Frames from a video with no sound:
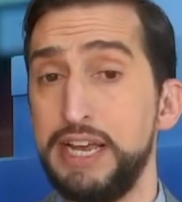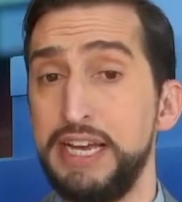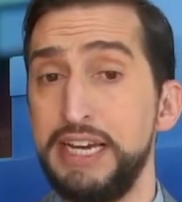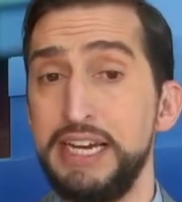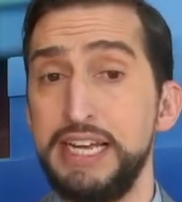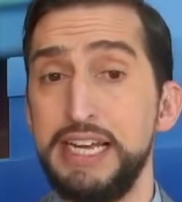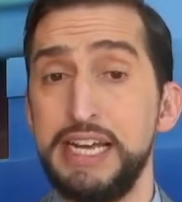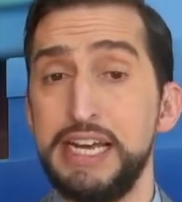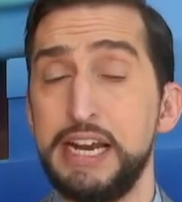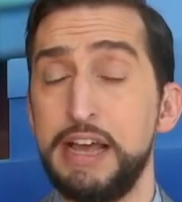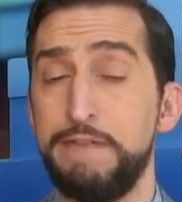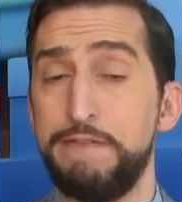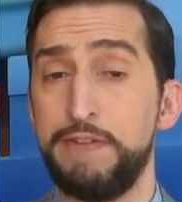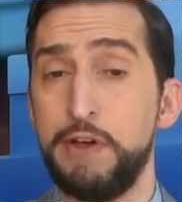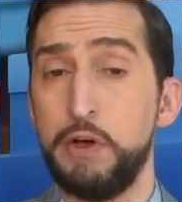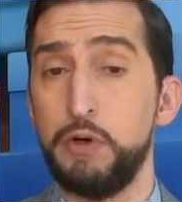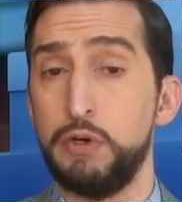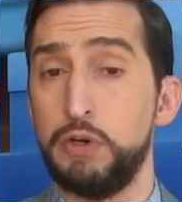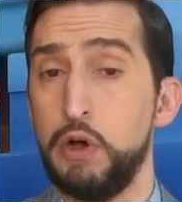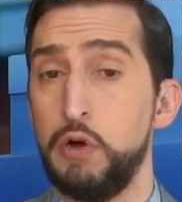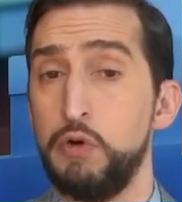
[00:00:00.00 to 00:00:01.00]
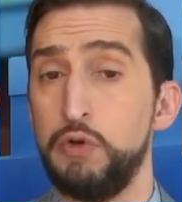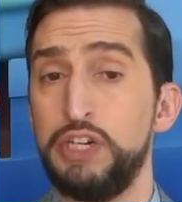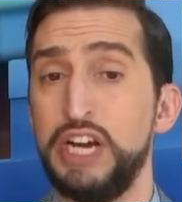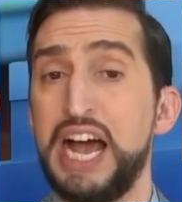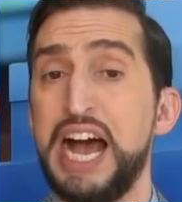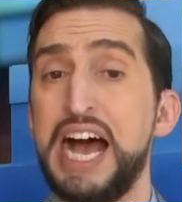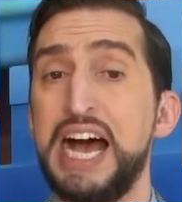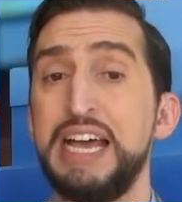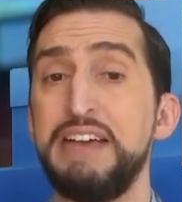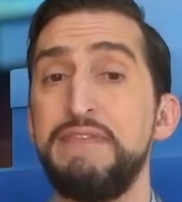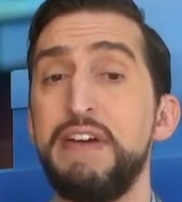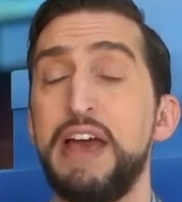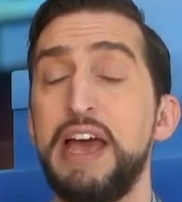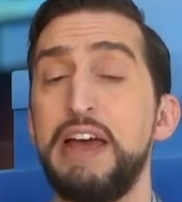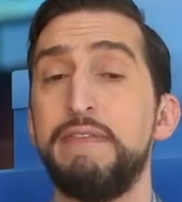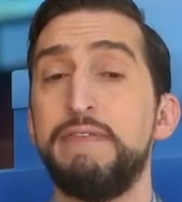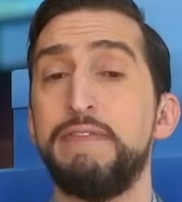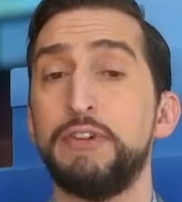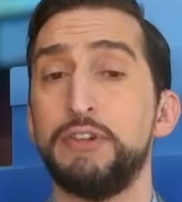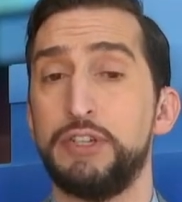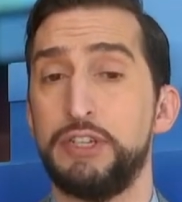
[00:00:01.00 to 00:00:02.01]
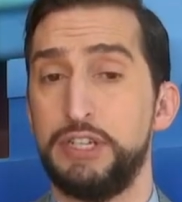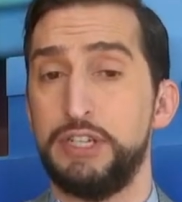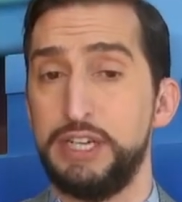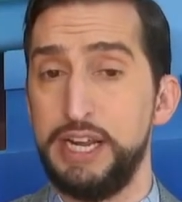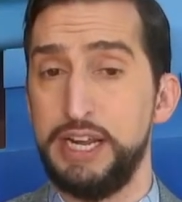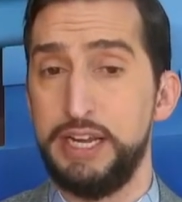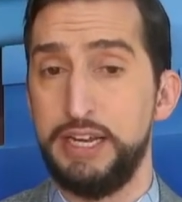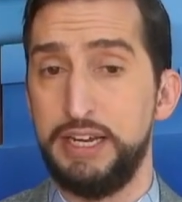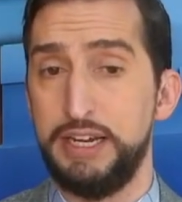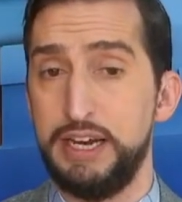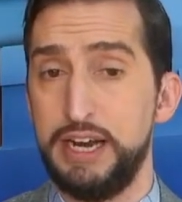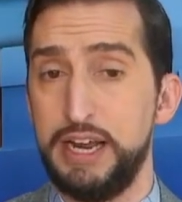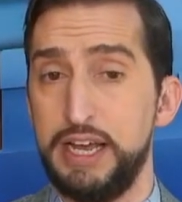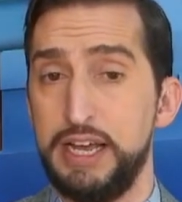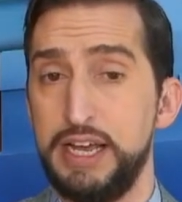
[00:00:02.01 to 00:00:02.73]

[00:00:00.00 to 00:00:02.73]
any NFL coach I've ever seen